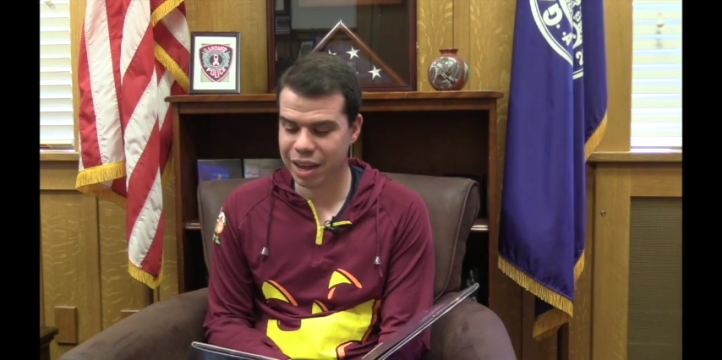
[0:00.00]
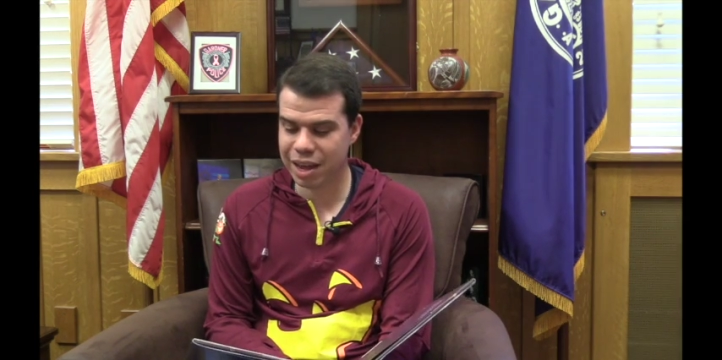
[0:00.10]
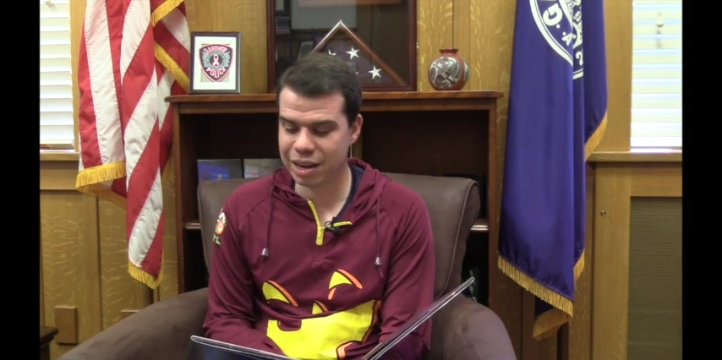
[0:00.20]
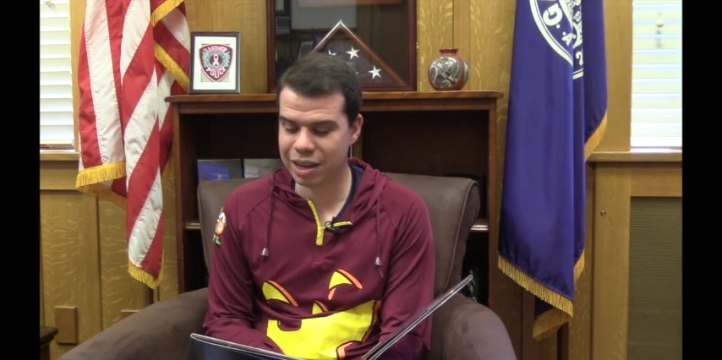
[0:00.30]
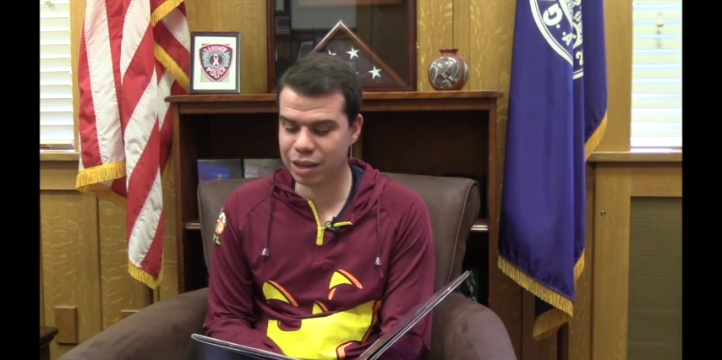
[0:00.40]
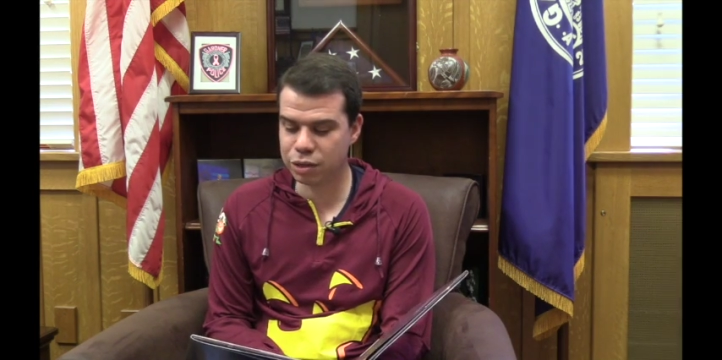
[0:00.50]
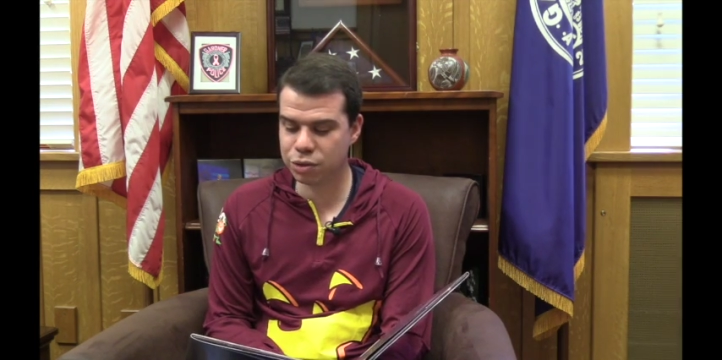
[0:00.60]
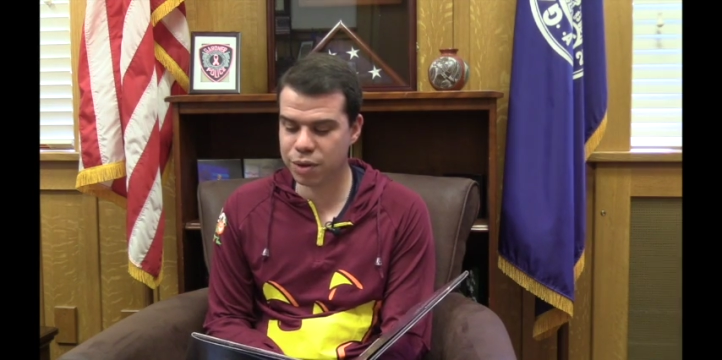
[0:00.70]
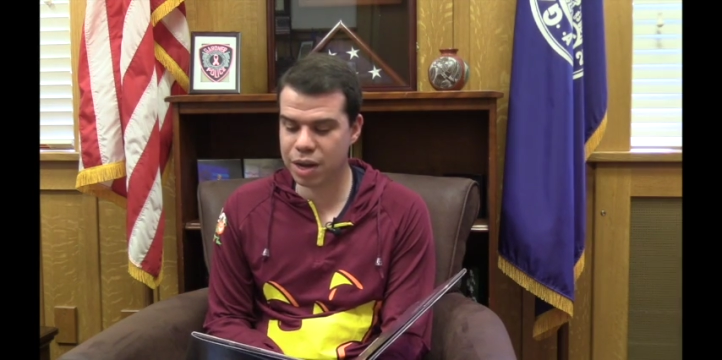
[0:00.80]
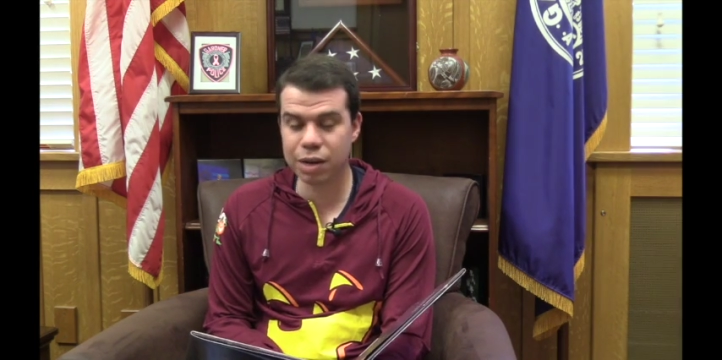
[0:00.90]
and
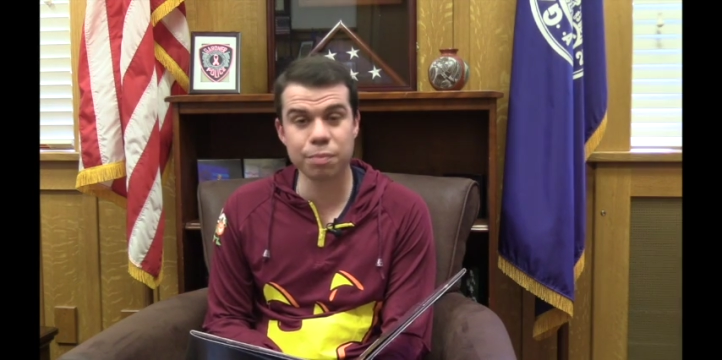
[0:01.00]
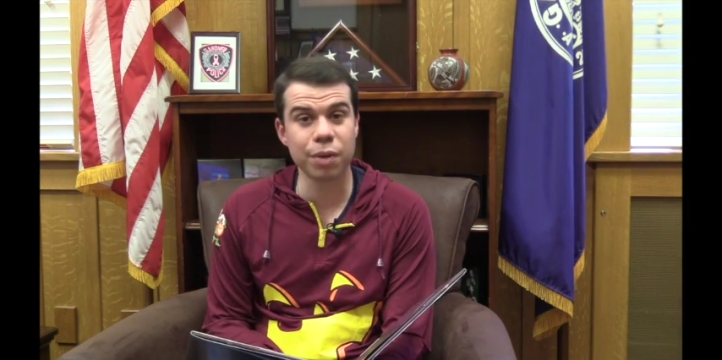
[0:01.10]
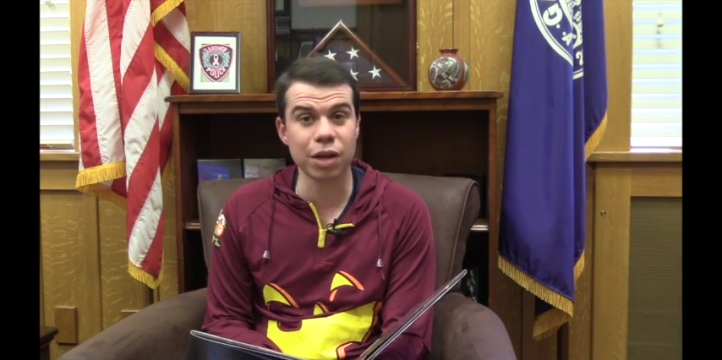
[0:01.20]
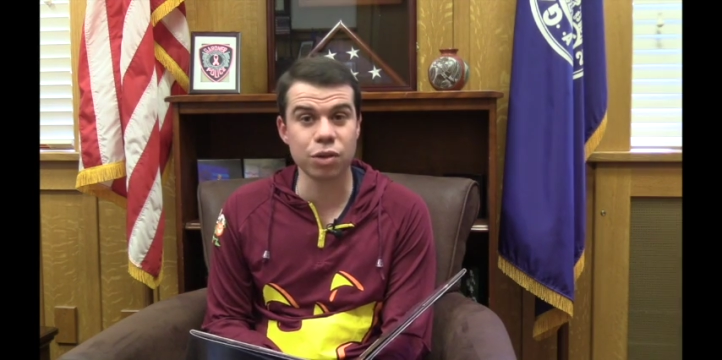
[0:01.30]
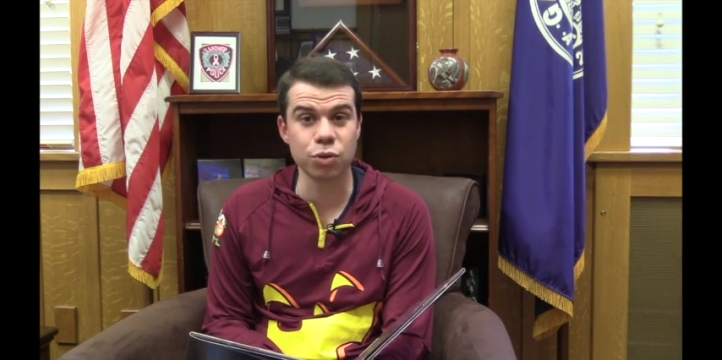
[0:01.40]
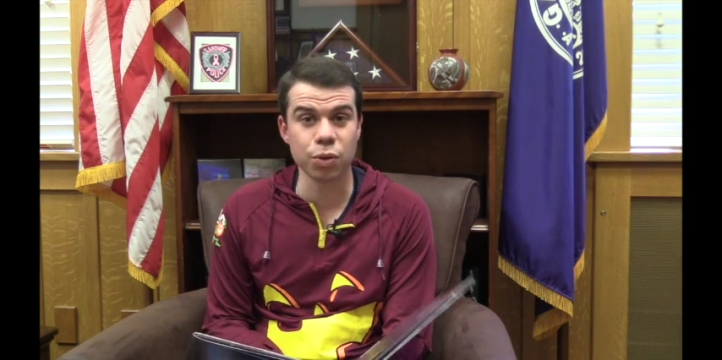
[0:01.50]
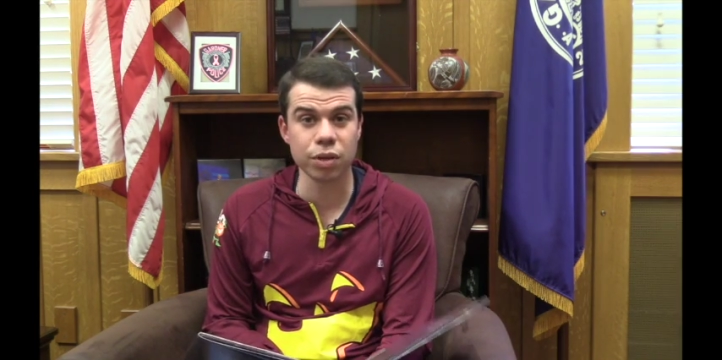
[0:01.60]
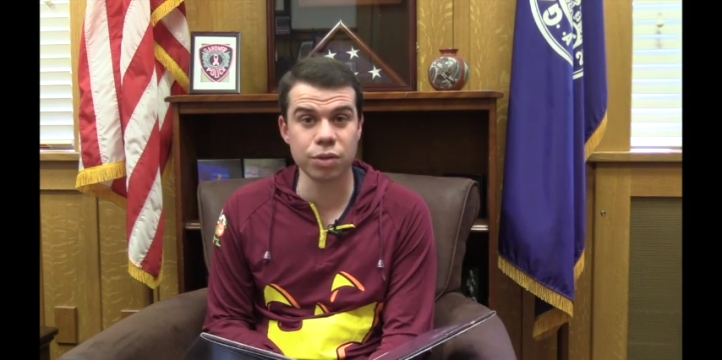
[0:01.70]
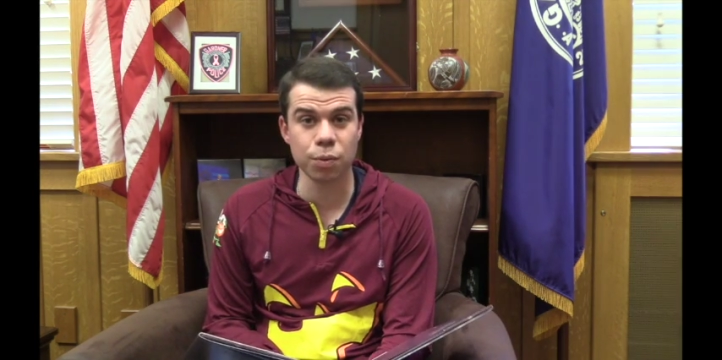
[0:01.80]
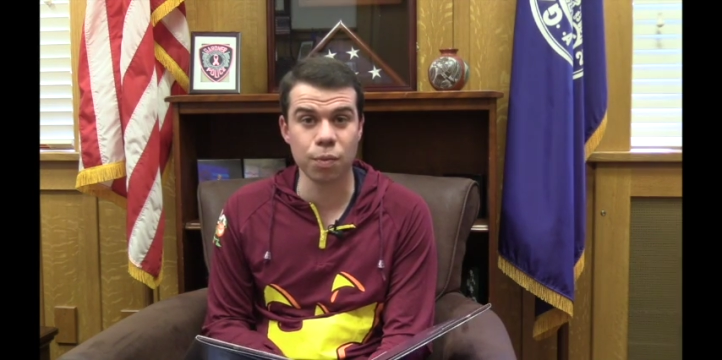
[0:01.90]
illustrated by
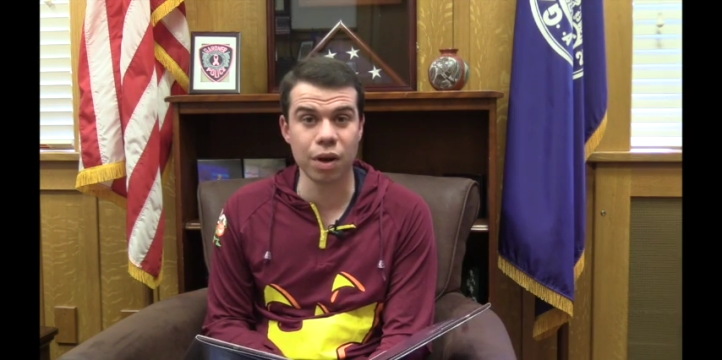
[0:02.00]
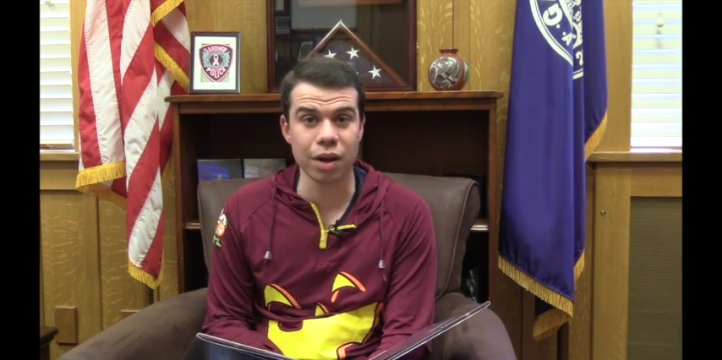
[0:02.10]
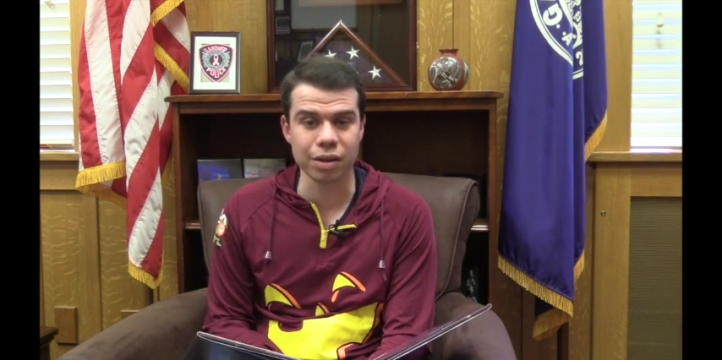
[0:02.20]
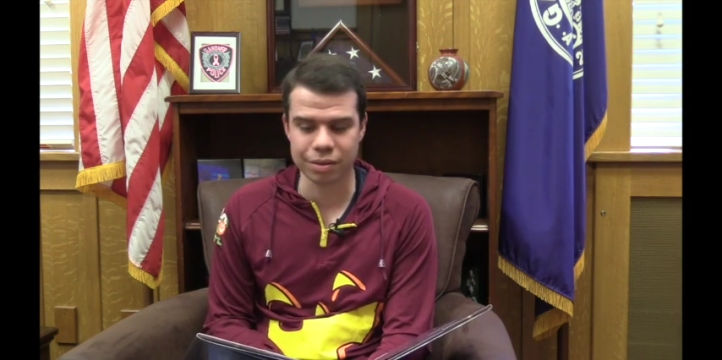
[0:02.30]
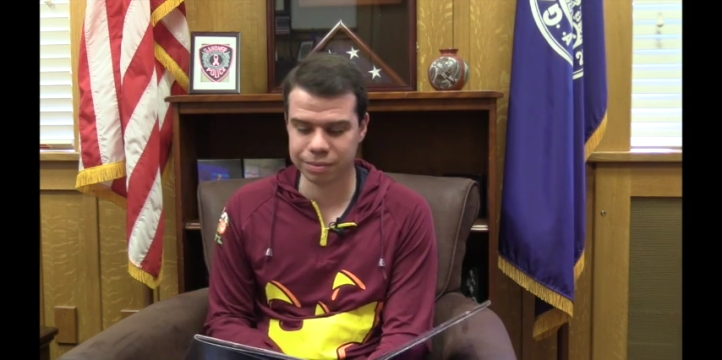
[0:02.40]
Joyce Wan.